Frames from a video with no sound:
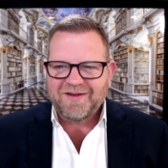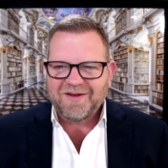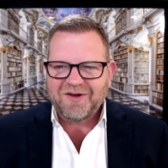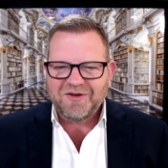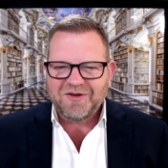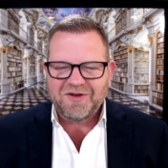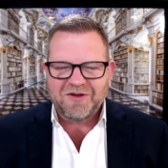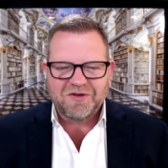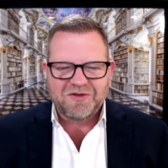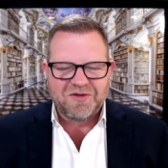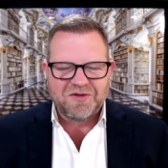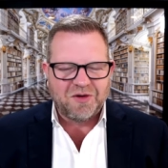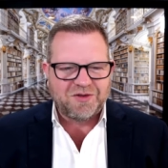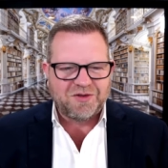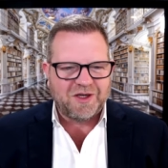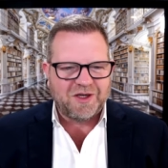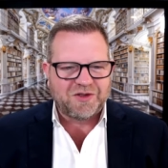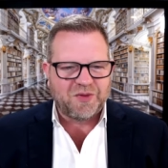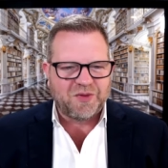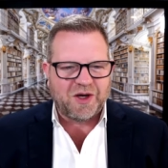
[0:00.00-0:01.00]
There, there's no
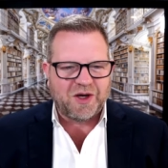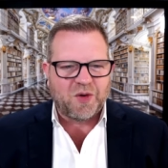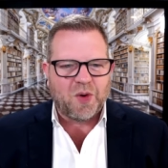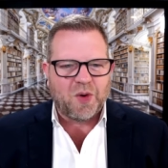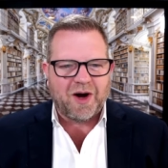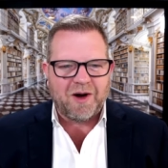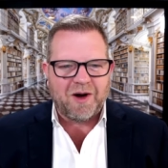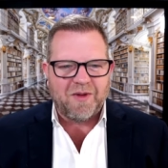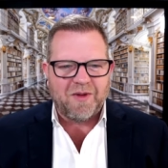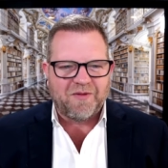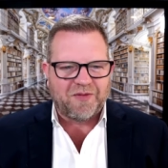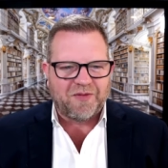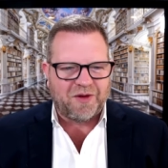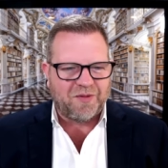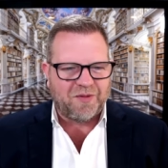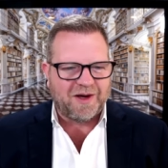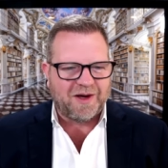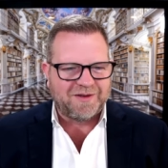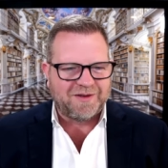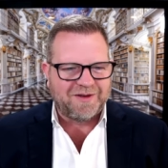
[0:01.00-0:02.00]
such requirement for the
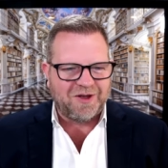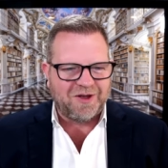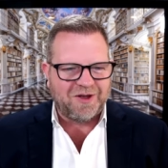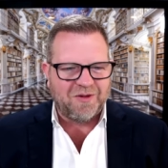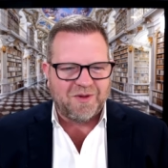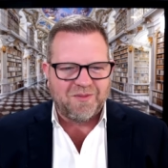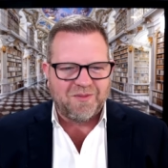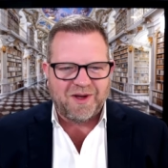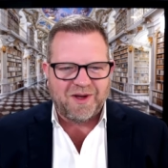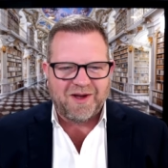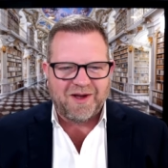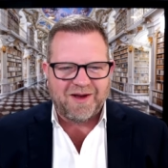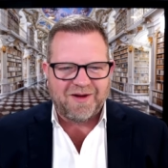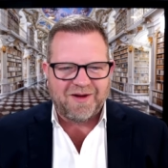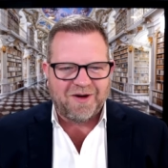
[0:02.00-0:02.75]
rest of the human being.